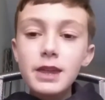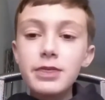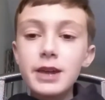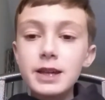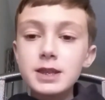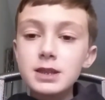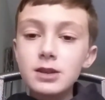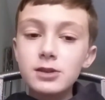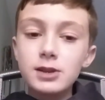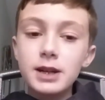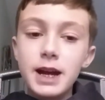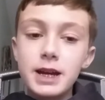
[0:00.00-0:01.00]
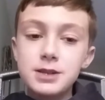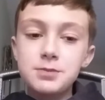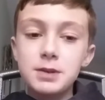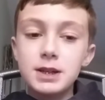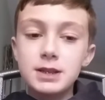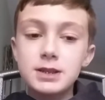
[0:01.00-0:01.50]
that's another
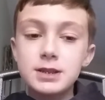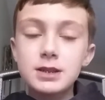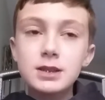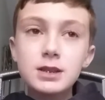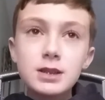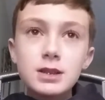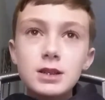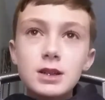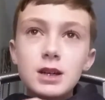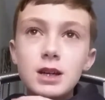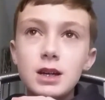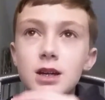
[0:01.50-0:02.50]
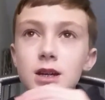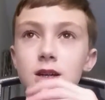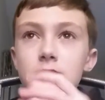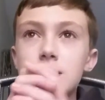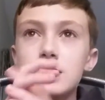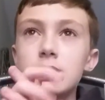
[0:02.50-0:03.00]
aspect.
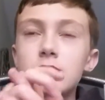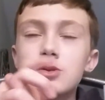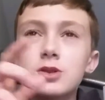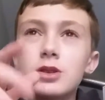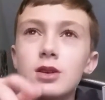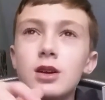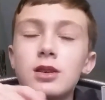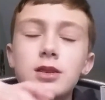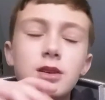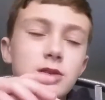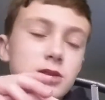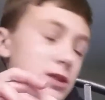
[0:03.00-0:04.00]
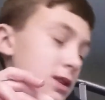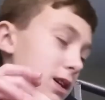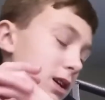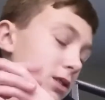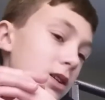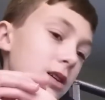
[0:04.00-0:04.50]
And there's
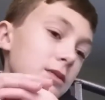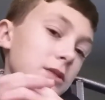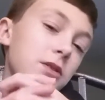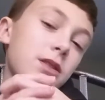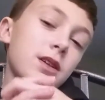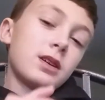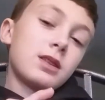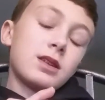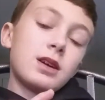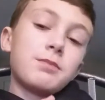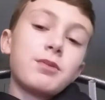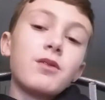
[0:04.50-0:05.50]
like a lot of other things like